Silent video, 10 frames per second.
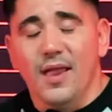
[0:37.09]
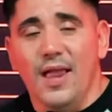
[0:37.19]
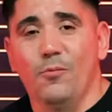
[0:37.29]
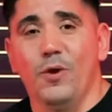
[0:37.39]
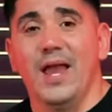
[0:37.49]

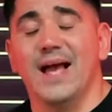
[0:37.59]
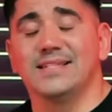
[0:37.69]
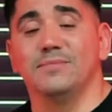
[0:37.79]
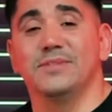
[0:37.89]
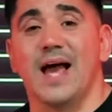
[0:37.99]
And we had
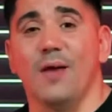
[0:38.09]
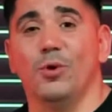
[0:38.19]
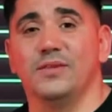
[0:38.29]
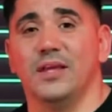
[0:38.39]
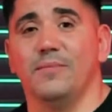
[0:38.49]
some time
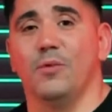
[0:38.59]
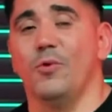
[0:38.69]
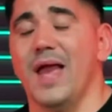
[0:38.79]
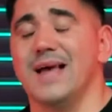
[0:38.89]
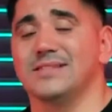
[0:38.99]
with him, and
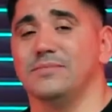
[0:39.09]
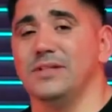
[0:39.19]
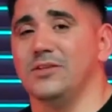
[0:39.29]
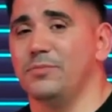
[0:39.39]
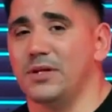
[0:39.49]
we asked him a
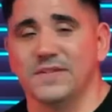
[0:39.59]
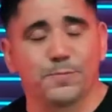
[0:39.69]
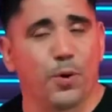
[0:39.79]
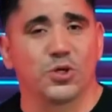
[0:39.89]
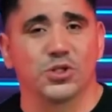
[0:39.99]
little bit of his
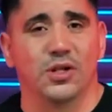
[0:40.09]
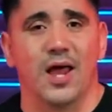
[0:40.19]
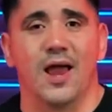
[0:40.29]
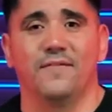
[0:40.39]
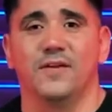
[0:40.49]
personal
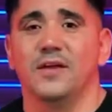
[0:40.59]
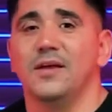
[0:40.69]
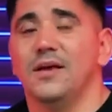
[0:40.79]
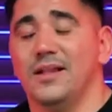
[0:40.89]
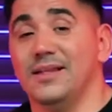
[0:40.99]
life,
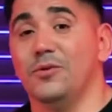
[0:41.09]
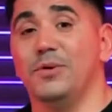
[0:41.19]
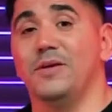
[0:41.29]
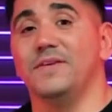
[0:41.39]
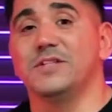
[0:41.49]
a little
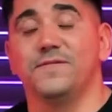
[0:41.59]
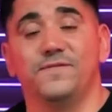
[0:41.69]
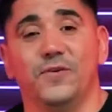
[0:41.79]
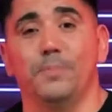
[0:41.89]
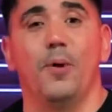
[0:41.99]
bit of his
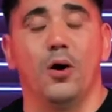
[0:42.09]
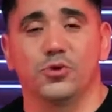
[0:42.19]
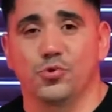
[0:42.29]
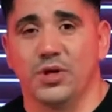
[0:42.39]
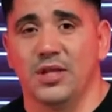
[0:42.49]
football
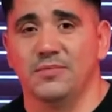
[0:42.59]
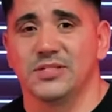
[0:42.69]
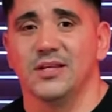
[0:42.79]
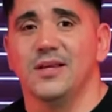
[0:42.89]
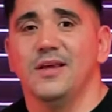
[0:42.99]

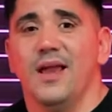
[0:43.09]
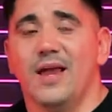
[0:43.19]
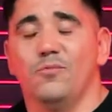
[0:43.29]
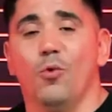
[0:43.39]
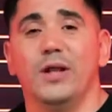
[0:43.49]
dreams,
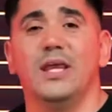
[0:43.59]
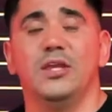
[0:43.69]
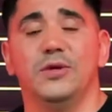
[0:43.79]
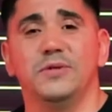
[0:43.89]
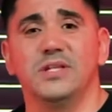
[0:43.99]
and what he
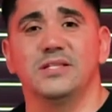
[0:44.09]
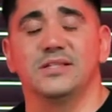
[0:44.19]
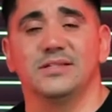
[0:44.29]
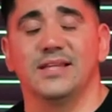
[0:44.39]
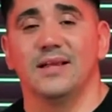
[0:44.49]
uses
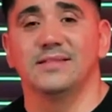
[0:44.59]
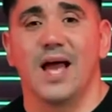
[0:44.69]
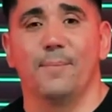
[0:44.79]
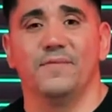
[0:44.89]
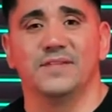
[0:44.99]
to stay on
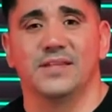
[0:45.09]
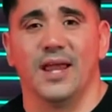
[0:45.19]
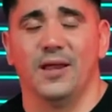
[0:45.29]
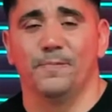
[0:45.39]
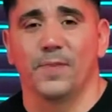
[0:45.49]
top of his
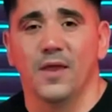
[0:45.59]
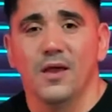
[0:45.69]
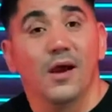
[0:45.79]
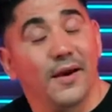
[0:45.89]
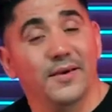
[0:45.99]
game.
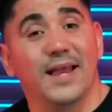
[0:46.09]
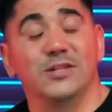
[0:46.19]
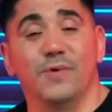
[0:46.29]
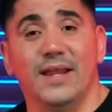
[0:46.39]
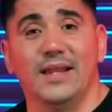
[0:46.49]
Are you
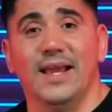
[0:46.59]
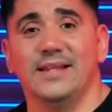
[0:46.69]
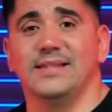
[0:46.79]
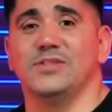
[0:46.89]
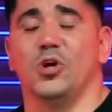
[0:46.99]
guys ready,
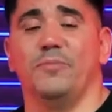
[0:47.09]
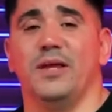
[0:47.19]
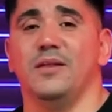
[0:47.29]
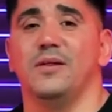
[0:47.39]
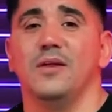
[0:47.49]
ladies and
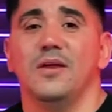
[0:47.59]
gentlemen?